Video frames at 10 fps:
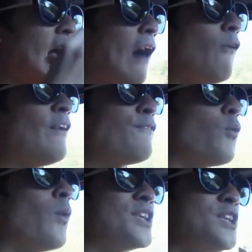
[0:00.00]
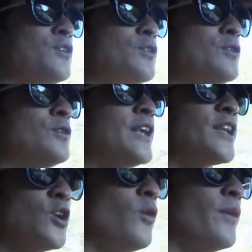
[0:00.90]
However, once you
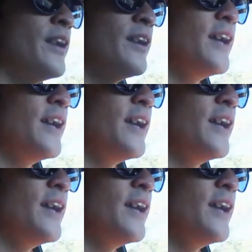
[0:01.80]
get going,